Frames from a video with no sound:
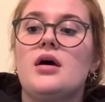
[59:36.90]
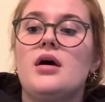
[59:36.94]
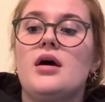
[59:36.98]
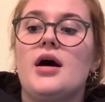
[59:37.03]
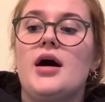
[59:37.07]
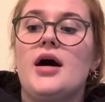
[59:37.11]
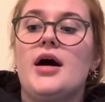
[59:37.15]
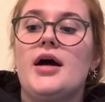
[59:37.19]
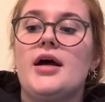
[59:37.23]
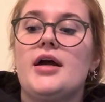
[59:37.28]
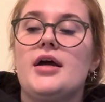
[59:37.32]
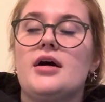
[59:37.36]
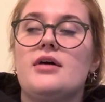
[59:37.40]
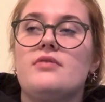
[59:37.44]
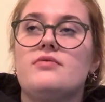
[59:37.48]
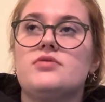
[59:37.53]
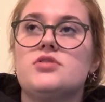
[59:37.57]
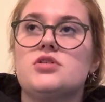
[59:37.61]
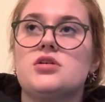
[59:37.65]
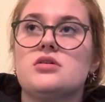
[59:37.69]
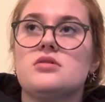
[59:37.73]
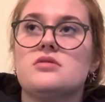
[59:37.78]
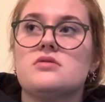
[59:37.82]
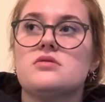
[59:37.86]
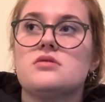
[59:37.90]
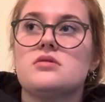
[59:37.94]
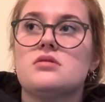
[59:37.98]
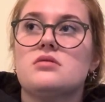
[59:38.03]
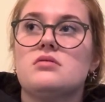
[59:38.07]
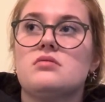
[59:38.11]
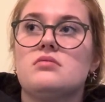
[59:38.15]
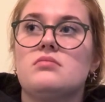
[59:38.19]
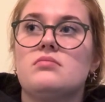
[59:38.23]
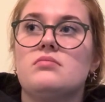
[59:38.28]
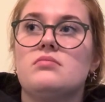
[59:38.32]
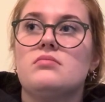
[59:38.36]
I have just
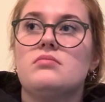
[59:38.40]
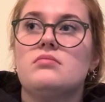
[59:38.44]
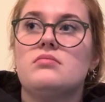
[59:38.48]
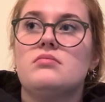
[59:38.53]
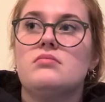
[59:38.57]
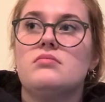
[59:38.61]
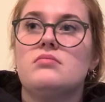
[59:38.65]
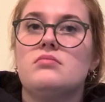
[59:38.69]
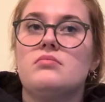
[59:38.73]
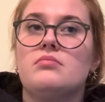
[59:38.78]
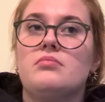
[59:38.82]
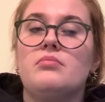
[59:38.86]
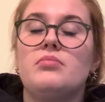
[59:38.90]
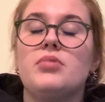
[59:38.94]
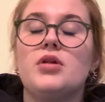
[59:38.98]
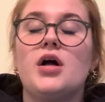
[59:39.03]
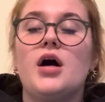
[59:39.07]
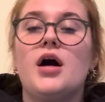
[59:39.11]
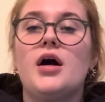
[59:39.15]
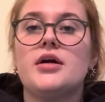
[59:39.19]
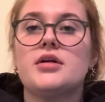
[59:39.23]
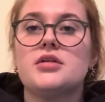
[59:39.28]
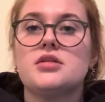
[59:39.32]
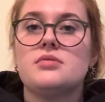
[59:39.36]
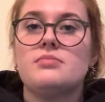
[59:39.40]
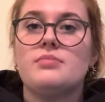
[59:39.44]
blocked